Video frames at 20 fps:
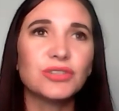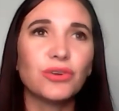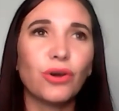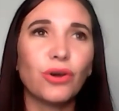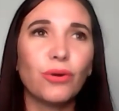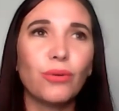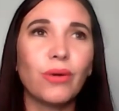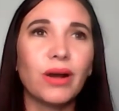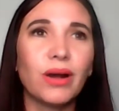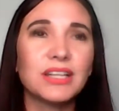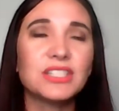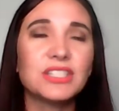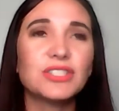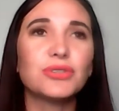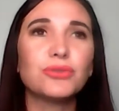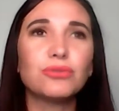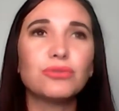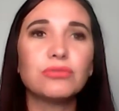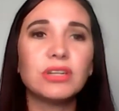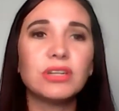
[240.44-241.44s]
you know what,
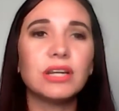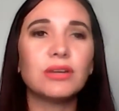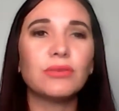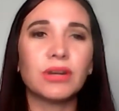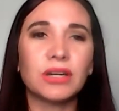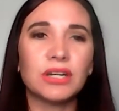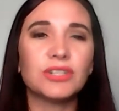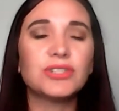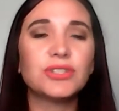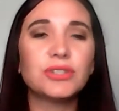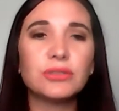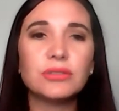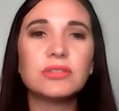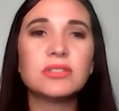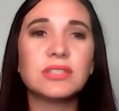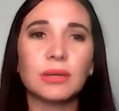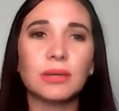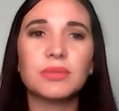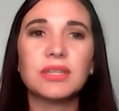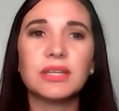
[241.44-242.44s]
you really want to do
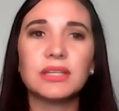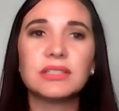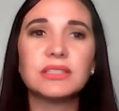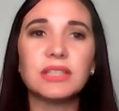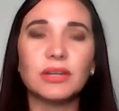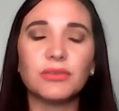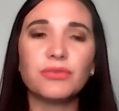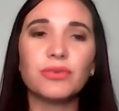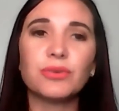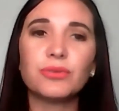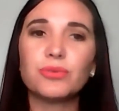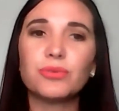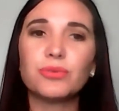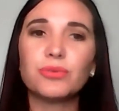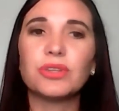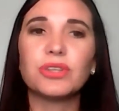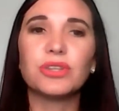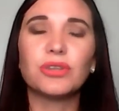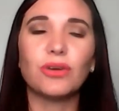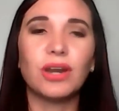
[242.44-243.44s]
something different
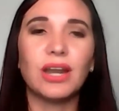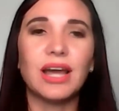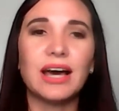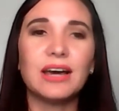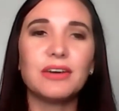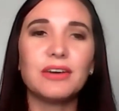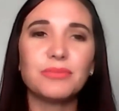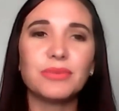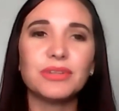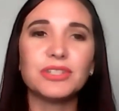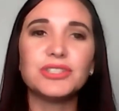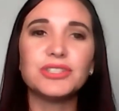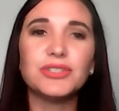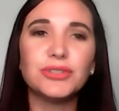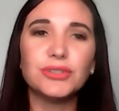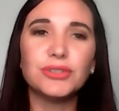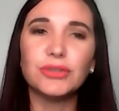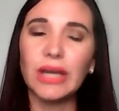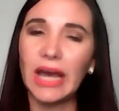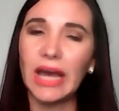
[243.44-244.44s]
with your life, but do
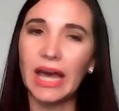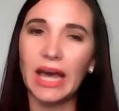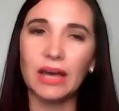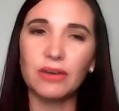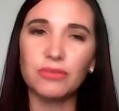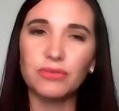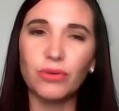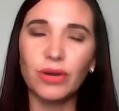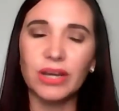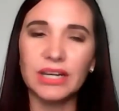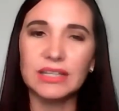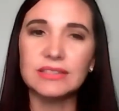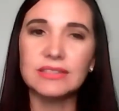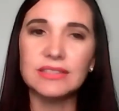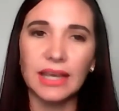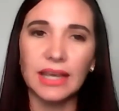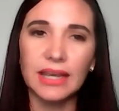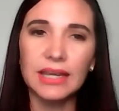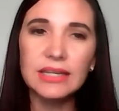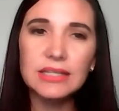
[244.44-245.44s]
you have what it
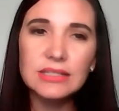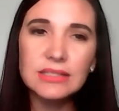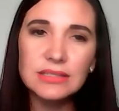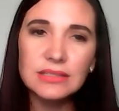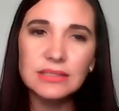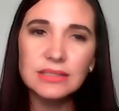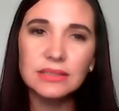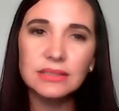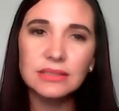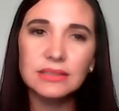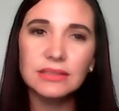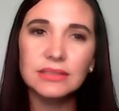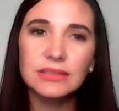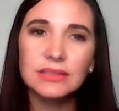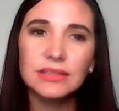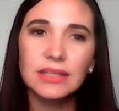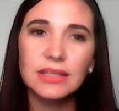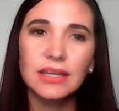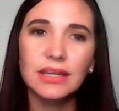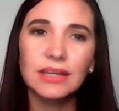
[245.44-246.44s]
takes?
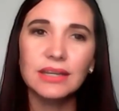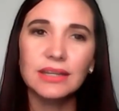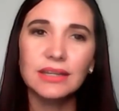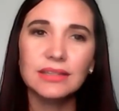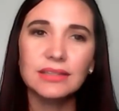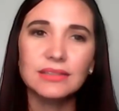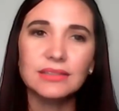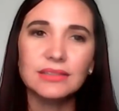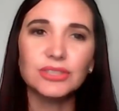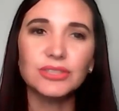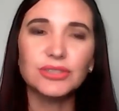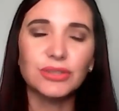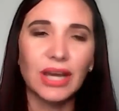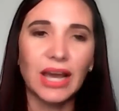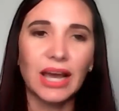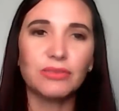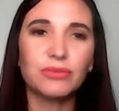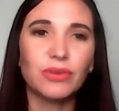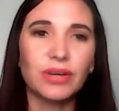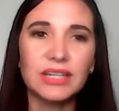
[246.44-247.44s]
Do you
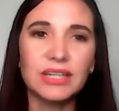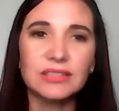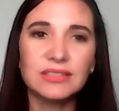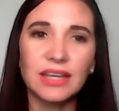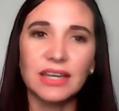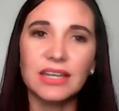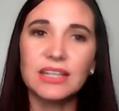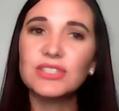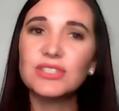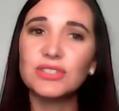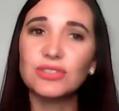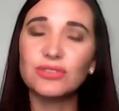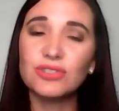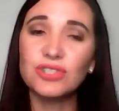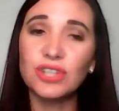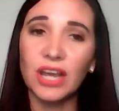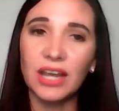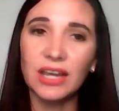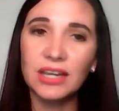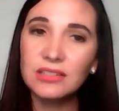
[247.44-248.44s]
have what it takes to
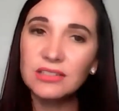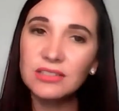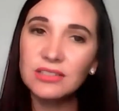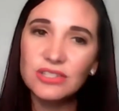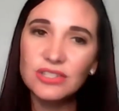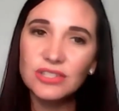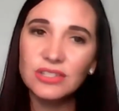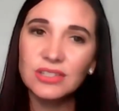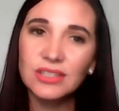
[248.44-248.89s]
change?